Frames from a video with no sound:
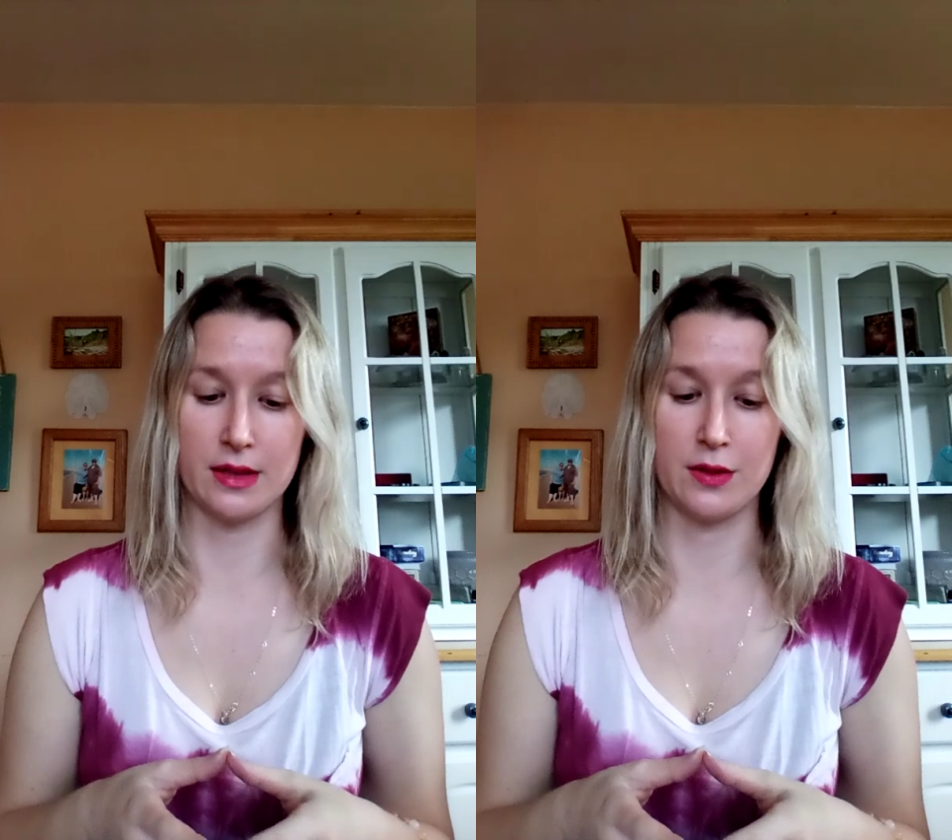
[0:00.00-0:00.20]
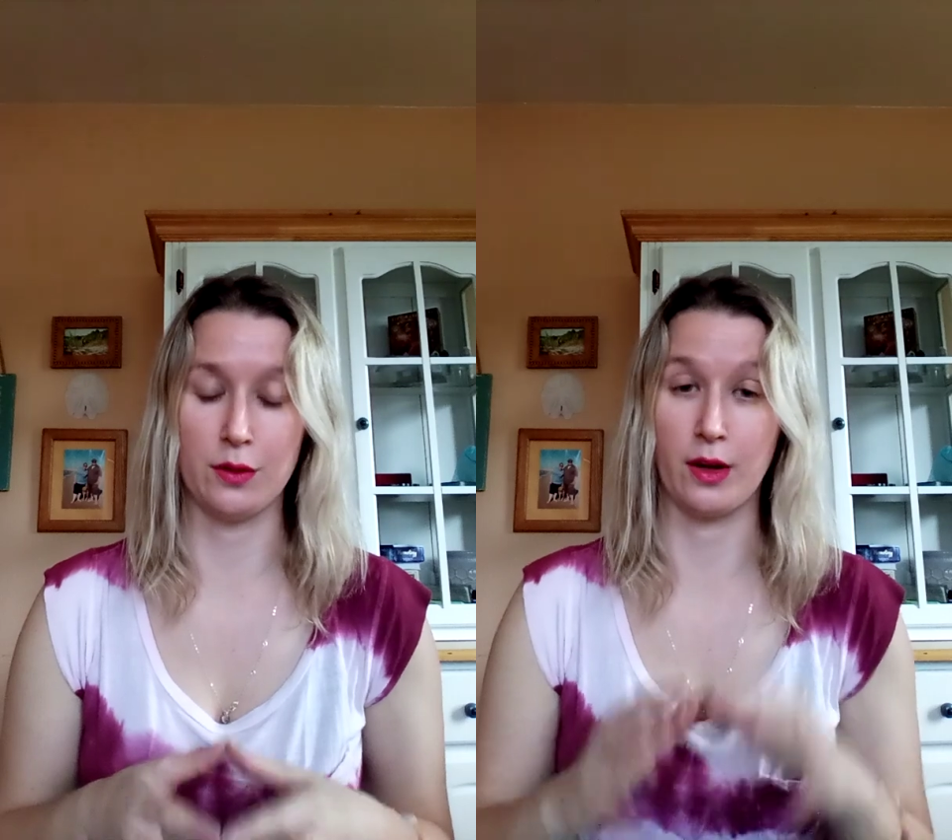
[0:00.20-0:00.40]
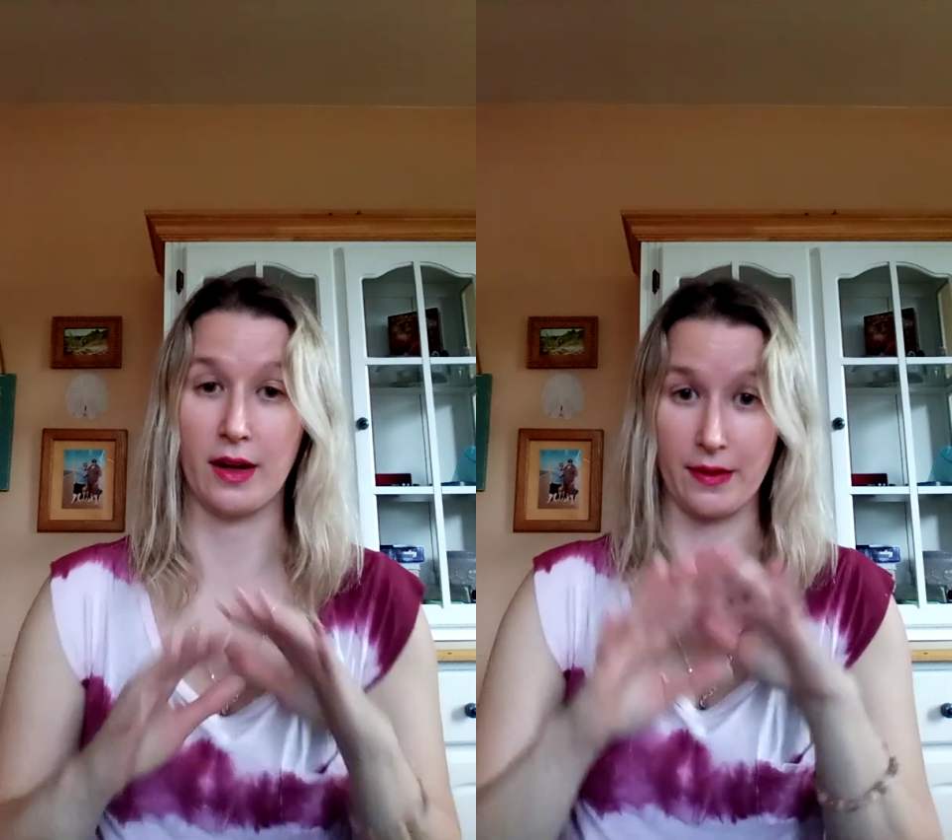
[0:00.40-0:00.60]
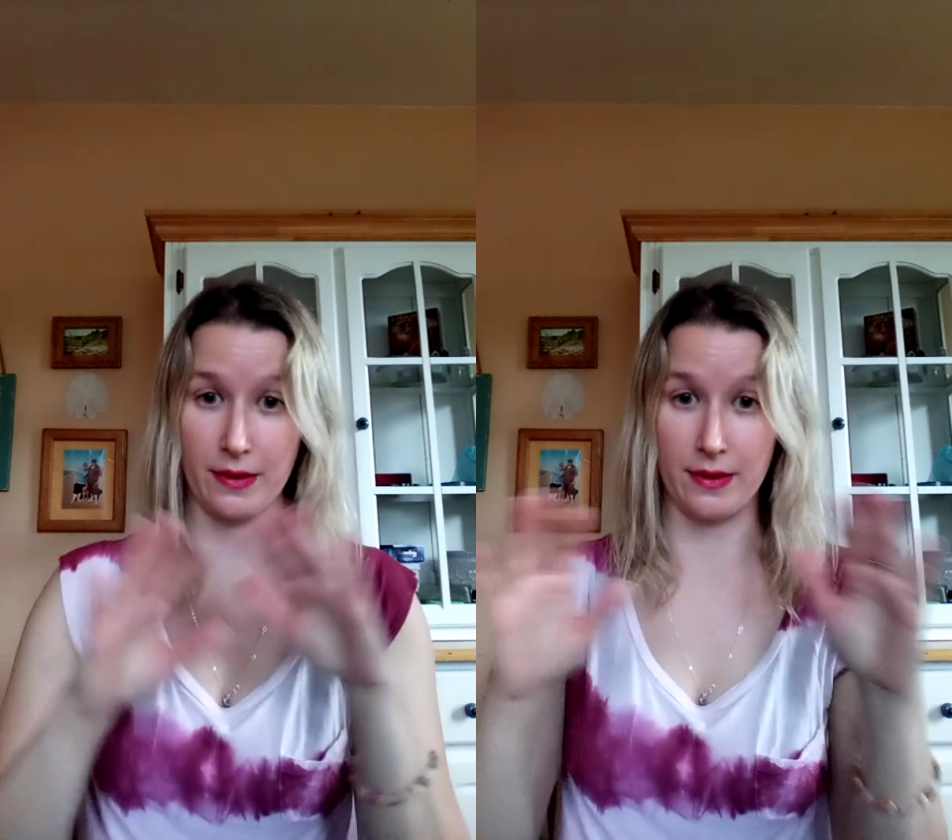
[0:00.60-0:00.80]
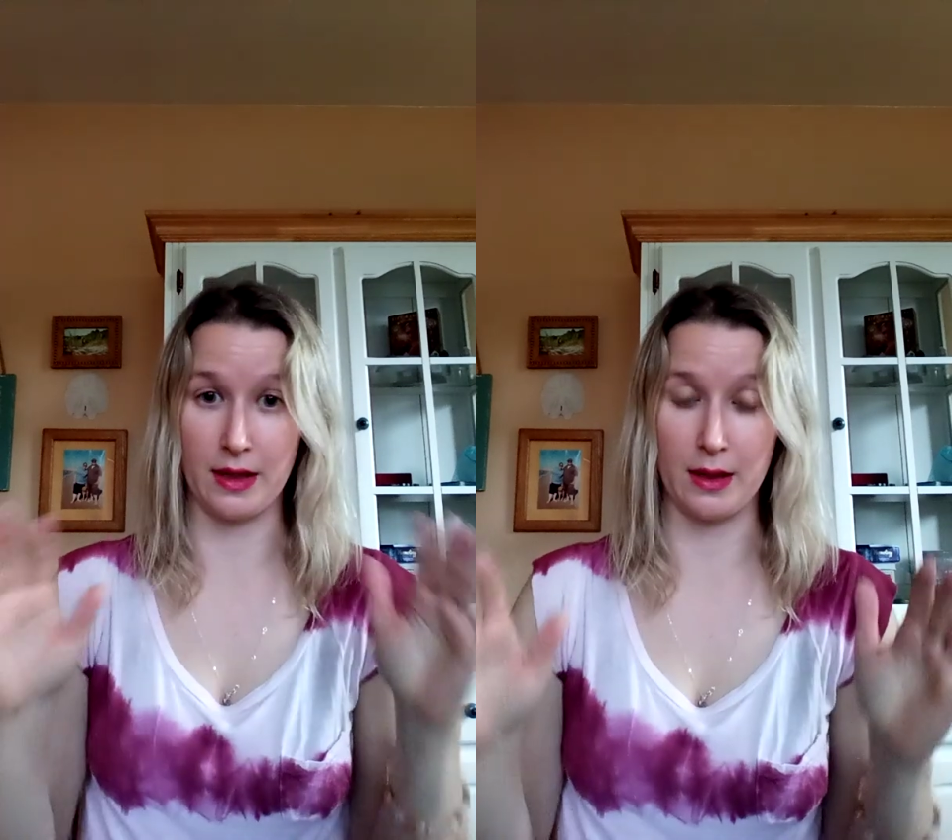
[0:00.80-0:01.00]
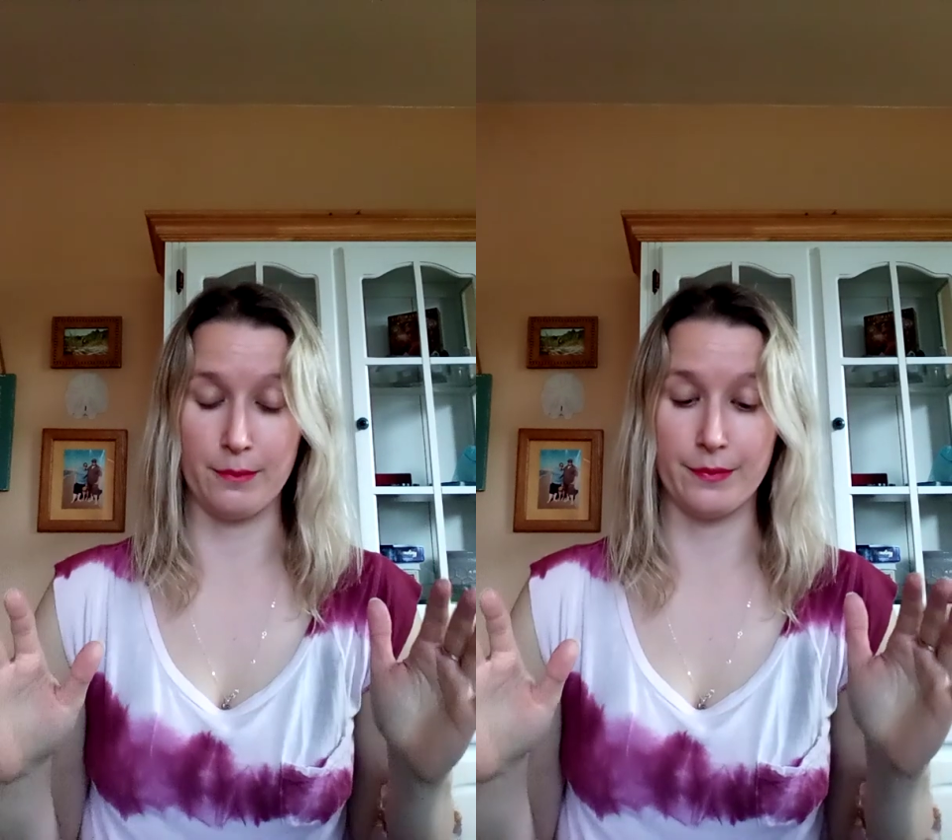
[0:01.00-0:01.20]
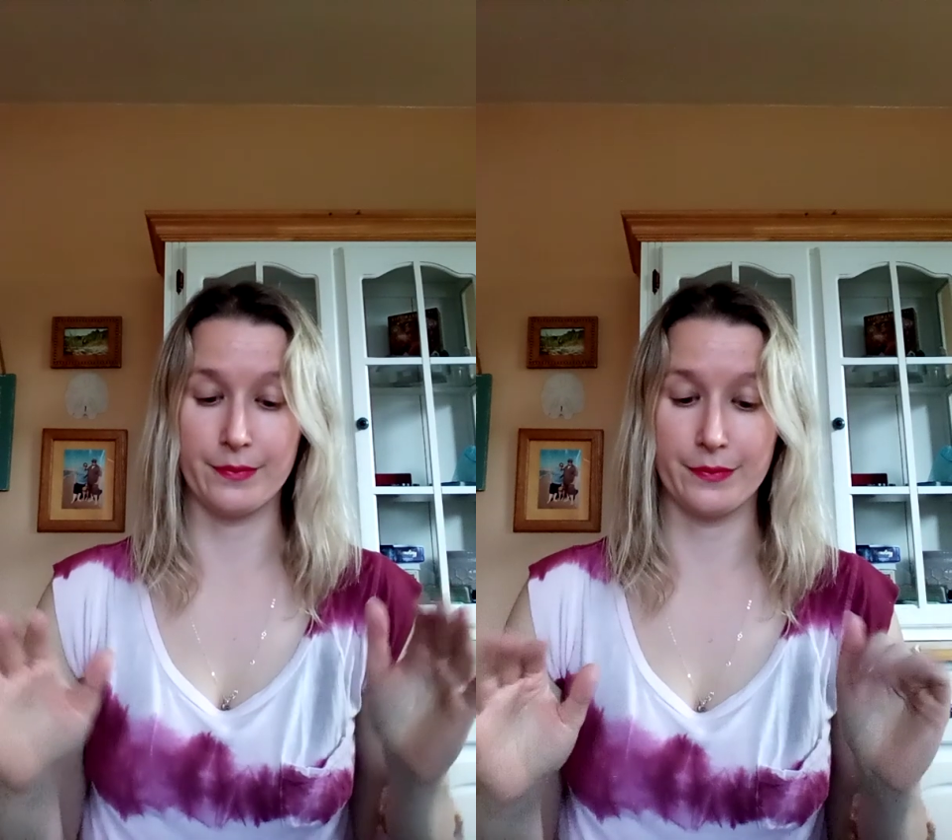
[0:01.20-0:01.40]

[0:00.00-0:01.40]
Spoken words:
is you look at the theme,